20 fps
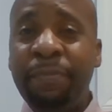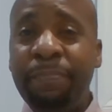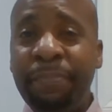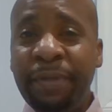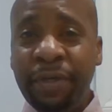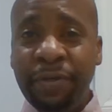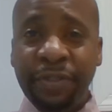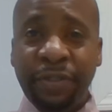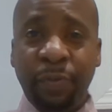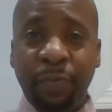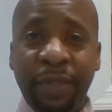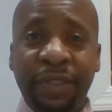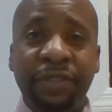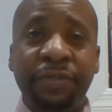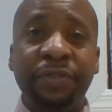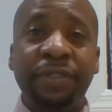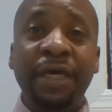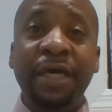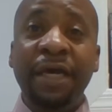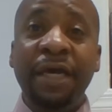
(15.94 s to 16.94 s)
bills and
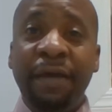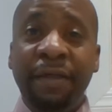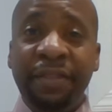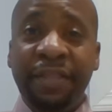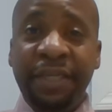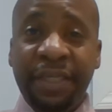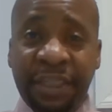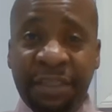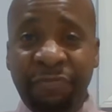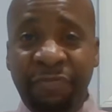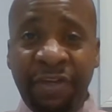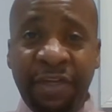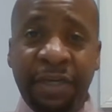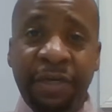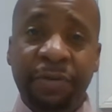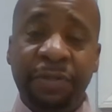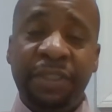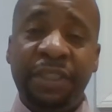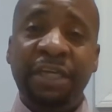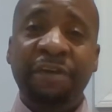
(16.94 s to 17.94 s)
whistles. This
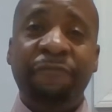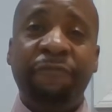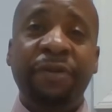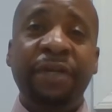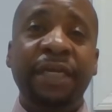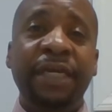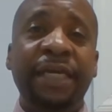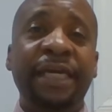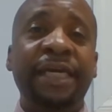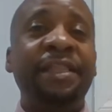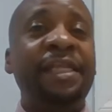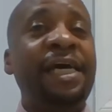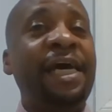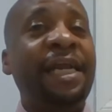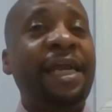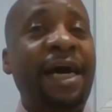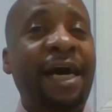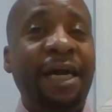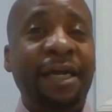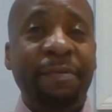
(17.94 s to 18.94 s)
video is different in
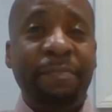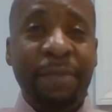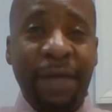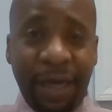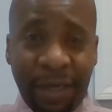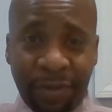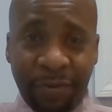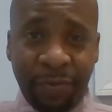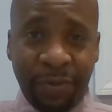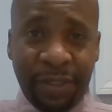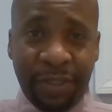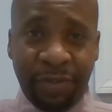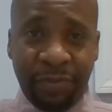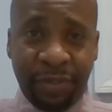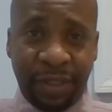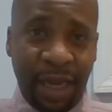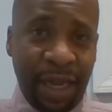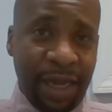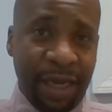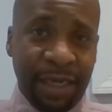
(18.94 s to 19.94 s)
that I am not going to
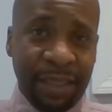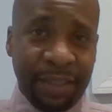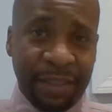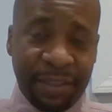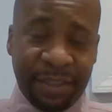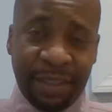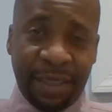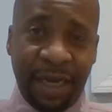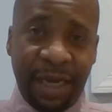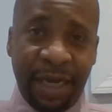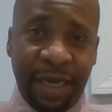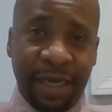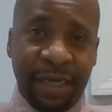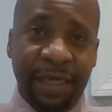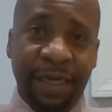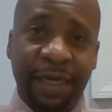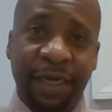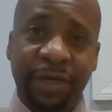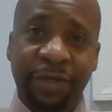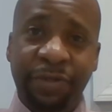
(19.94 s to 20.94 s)
tie this
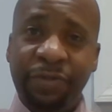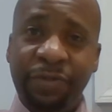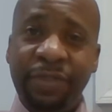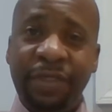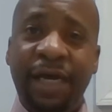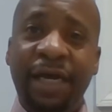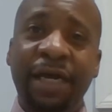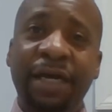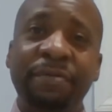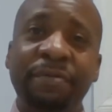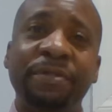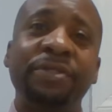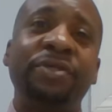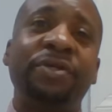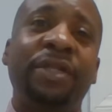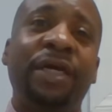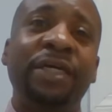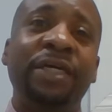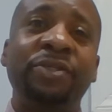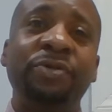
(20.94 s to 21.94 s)
tie 100 times
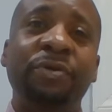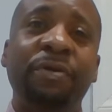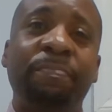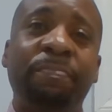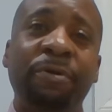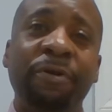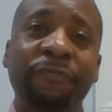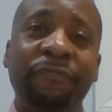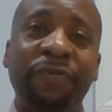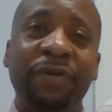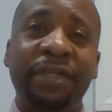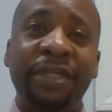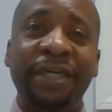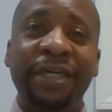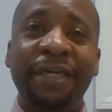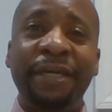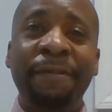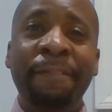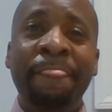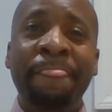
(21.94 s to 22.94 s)
until I do it
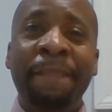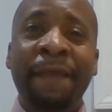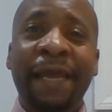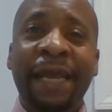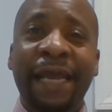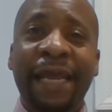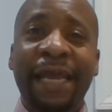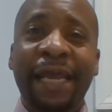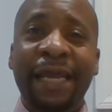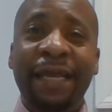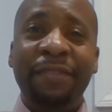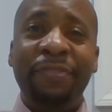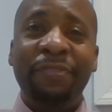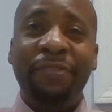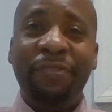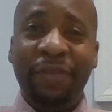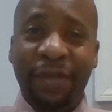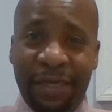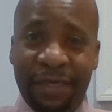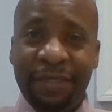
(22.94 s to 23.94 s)
perfectly and
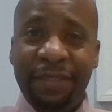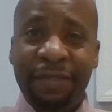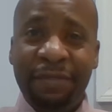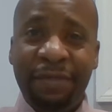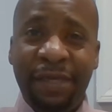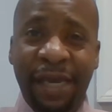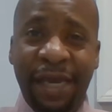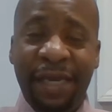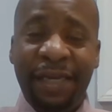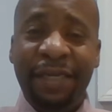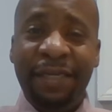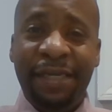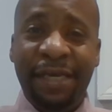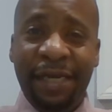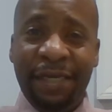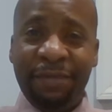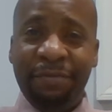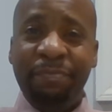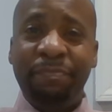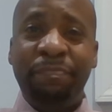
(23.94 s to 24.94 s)
then edit
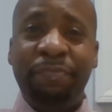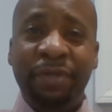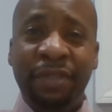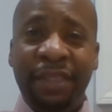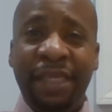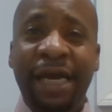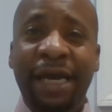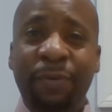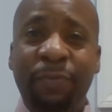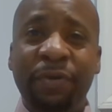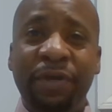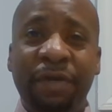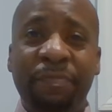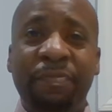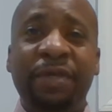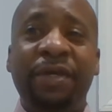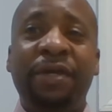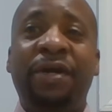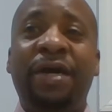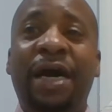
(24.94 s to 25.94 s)
and put that one up
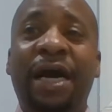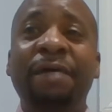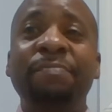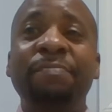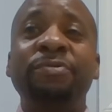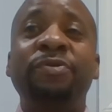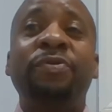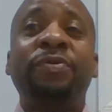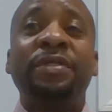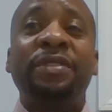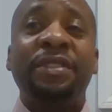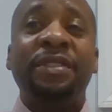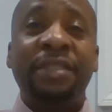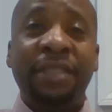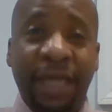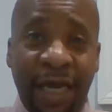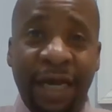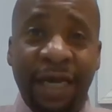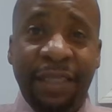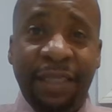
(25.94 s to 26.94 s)
there. I'm going to
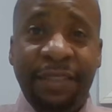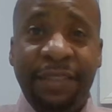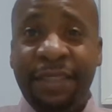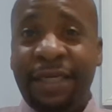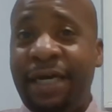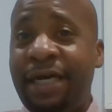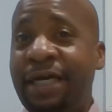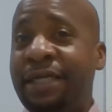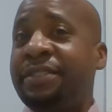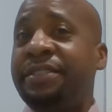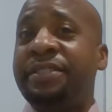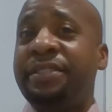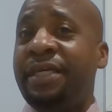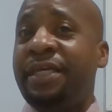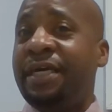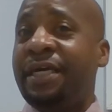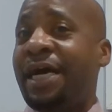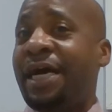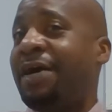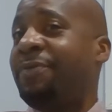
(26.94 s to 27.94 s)
tie this tie just
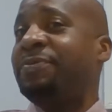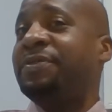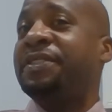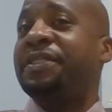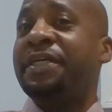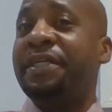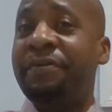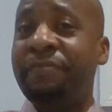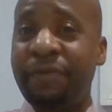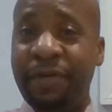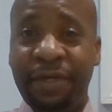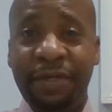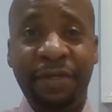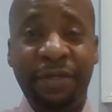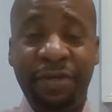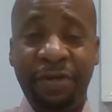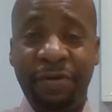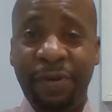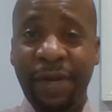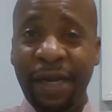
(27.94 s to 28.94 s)
like I was getting ready to
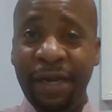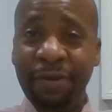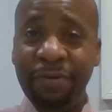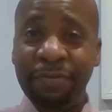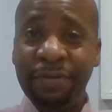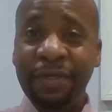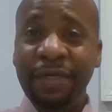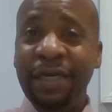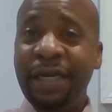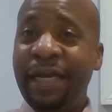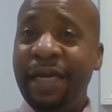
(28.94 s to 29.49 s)
go out,